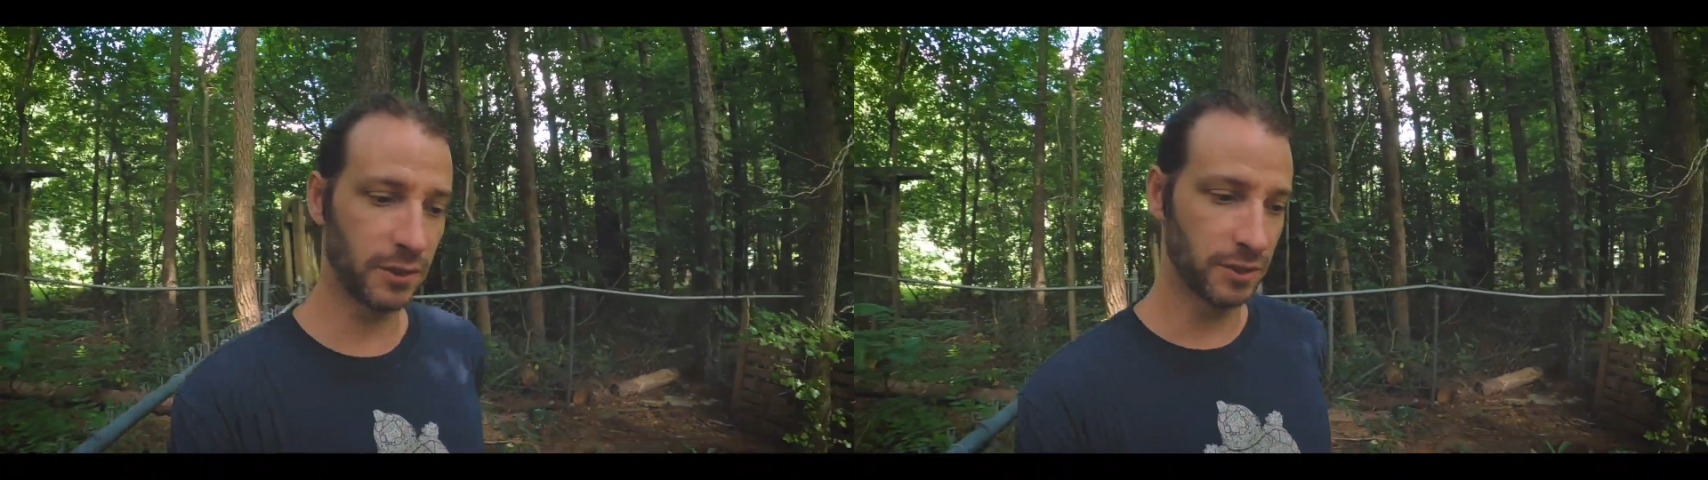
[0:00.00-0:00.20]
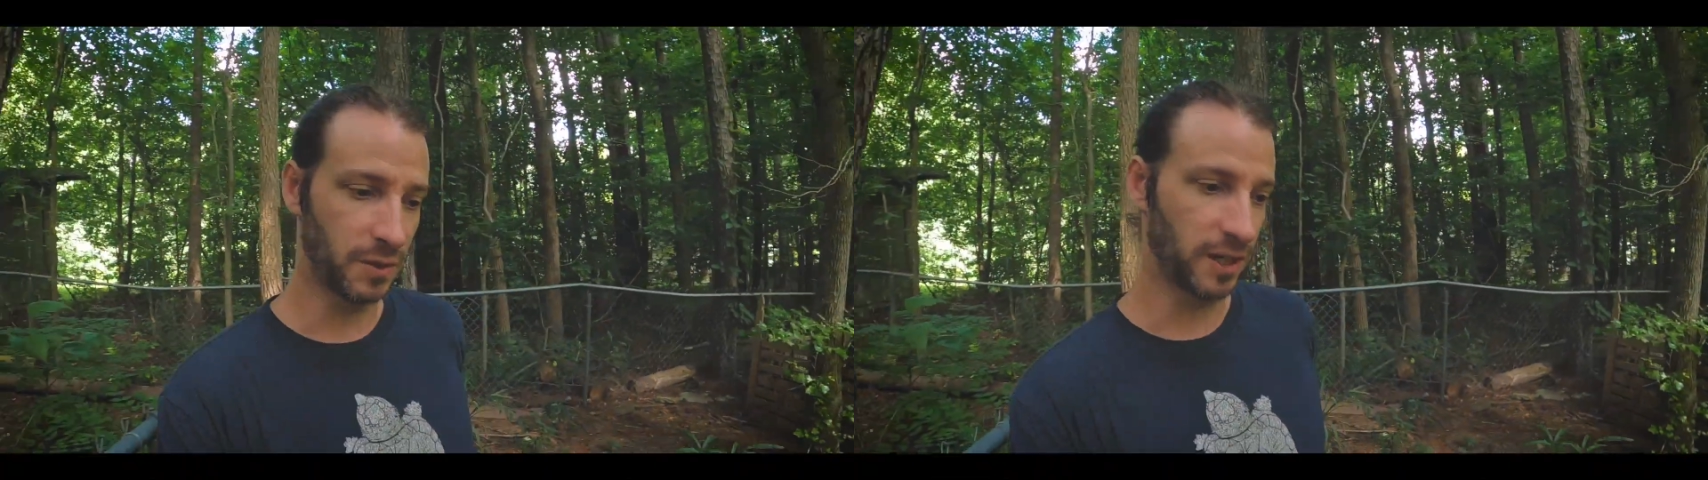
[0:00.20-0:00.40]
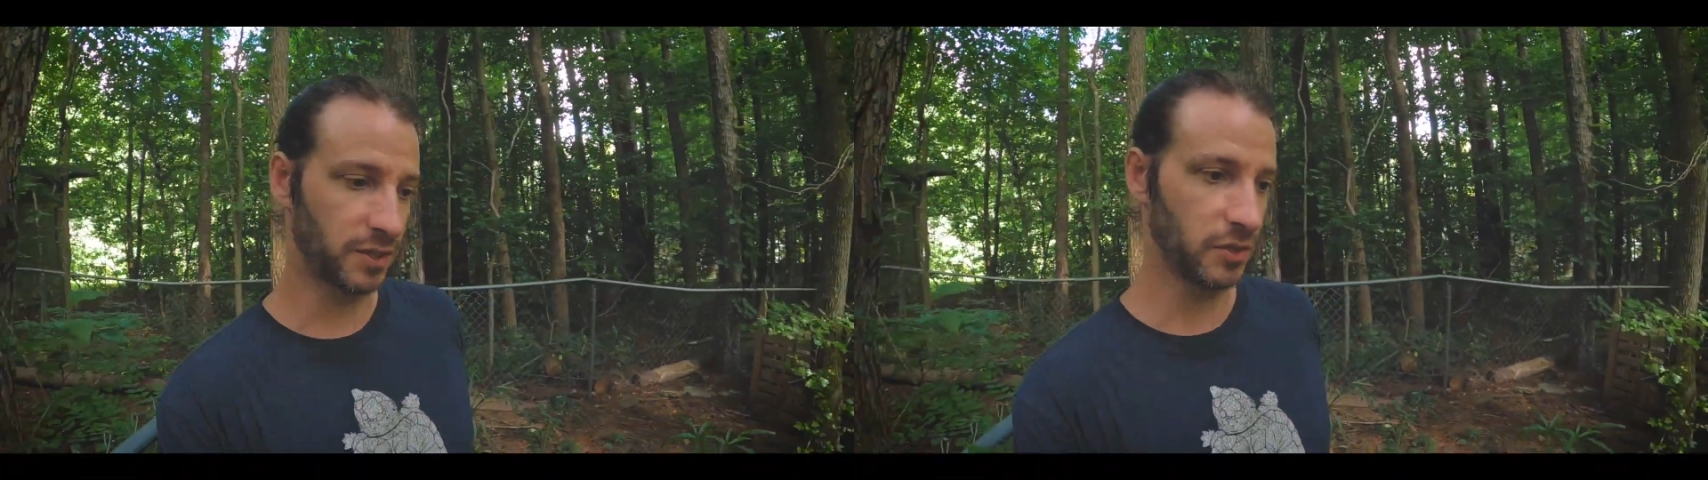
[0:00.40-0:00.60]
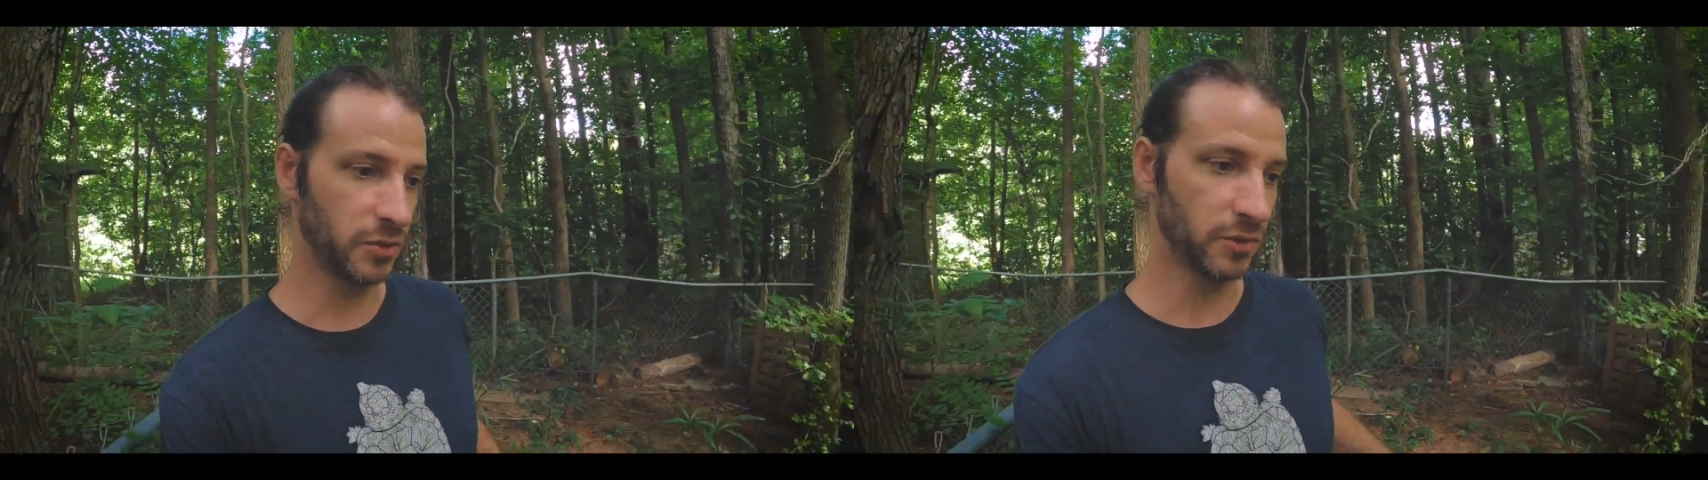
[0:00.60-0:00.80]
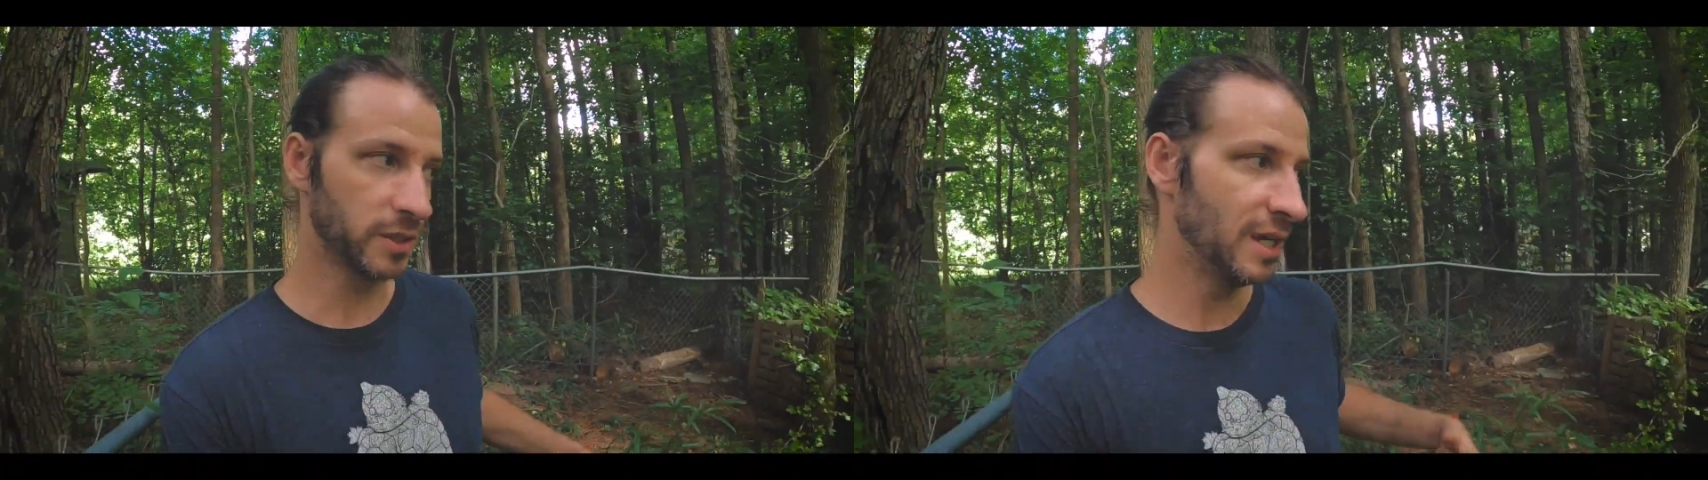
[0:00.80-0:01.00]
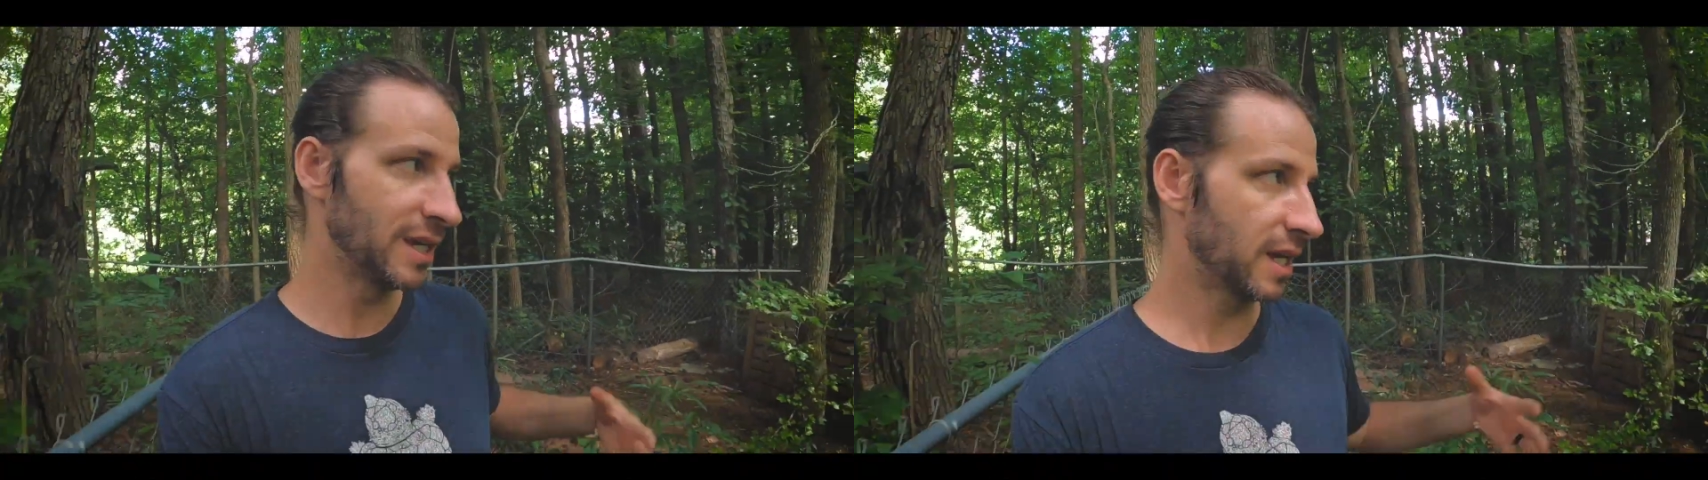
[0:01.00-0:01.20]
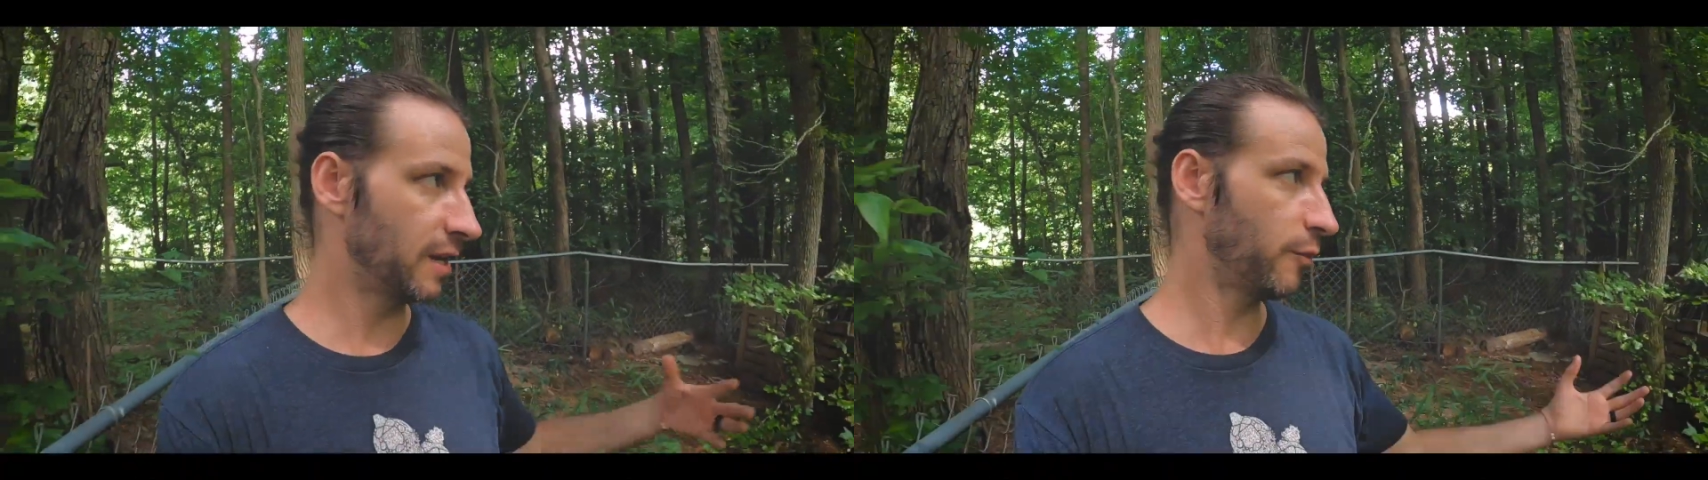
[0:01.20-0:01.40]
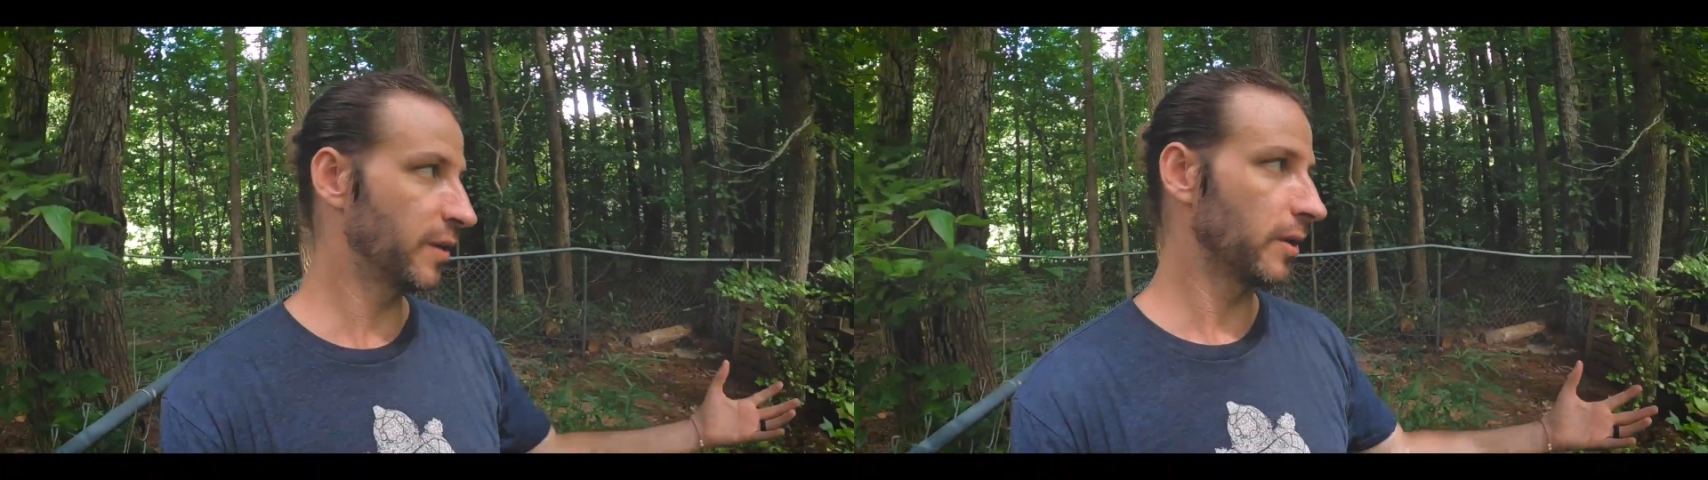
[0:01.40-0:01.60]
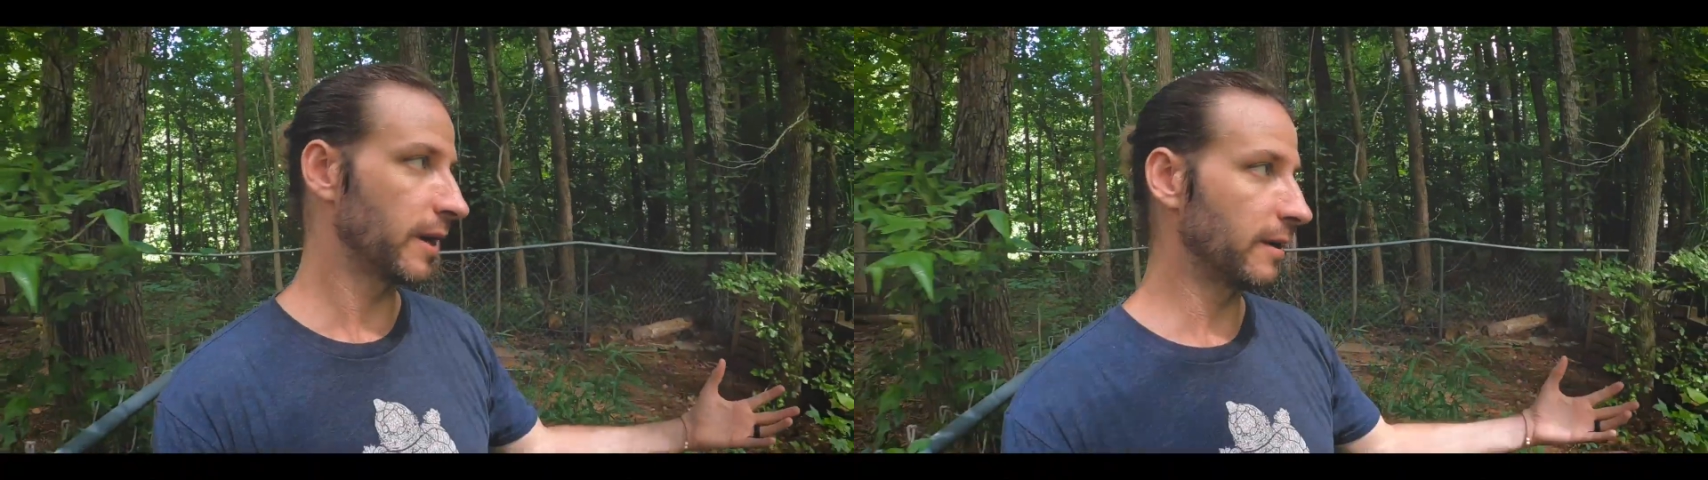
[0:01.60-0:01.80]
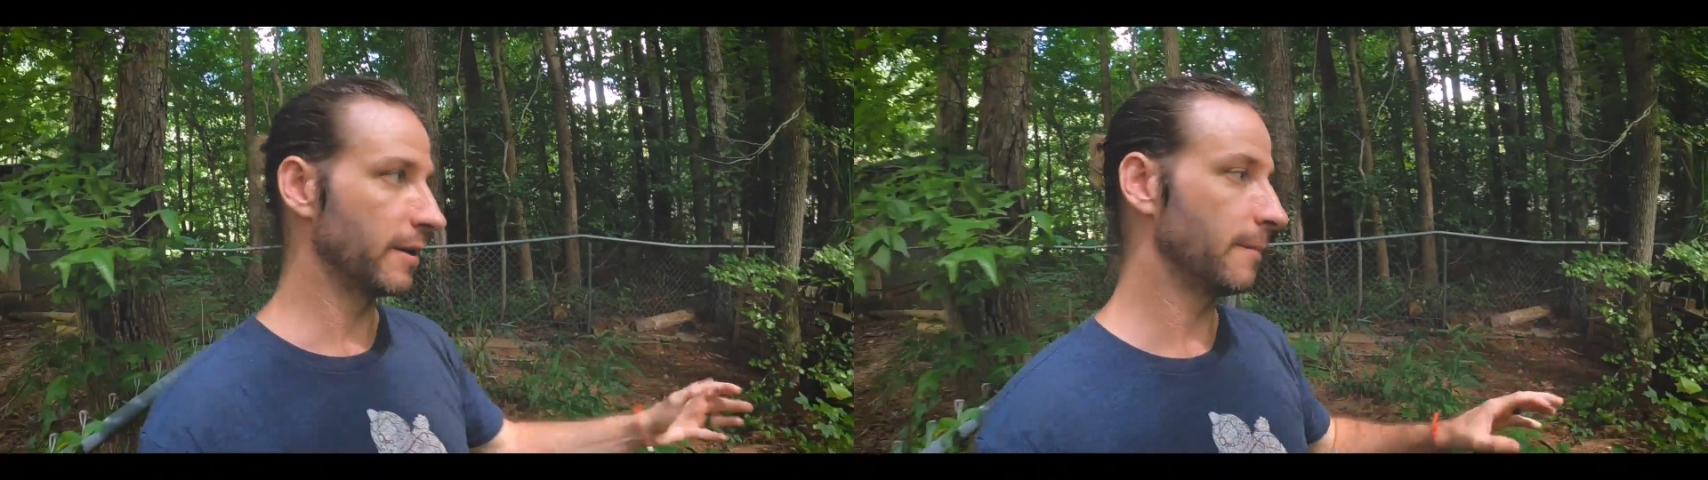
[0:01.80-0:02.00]
Coast box turtles kind of a bigger
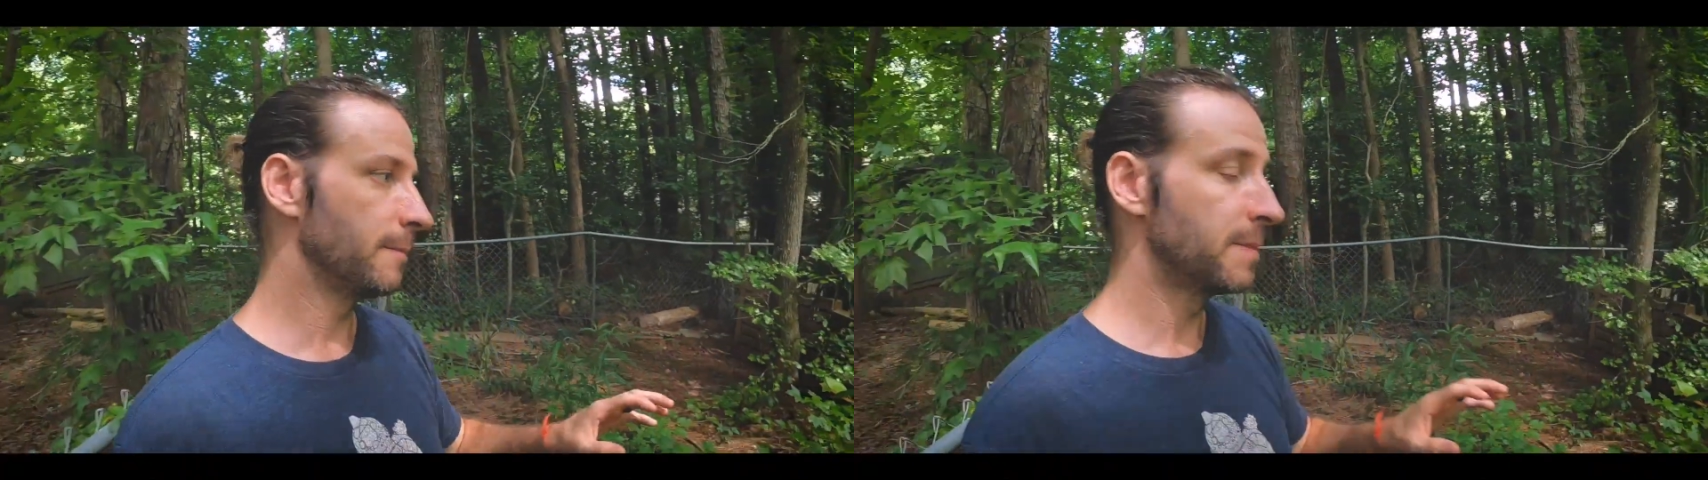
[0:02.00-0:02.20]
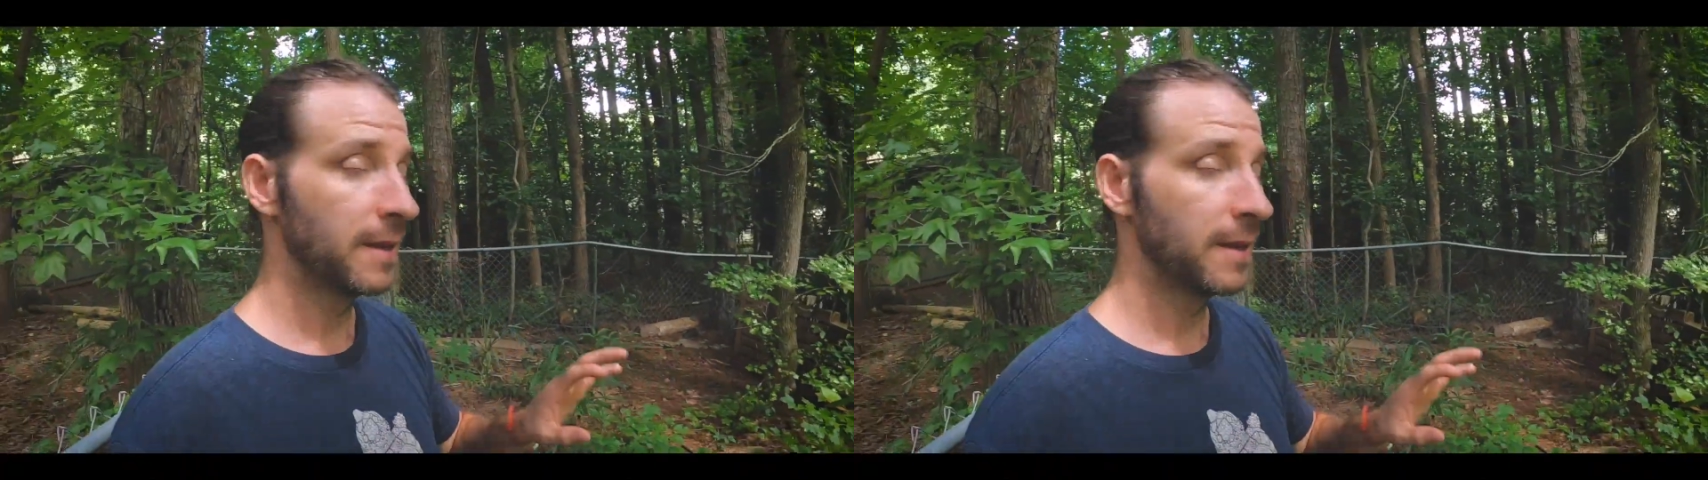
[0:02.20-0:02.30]
area.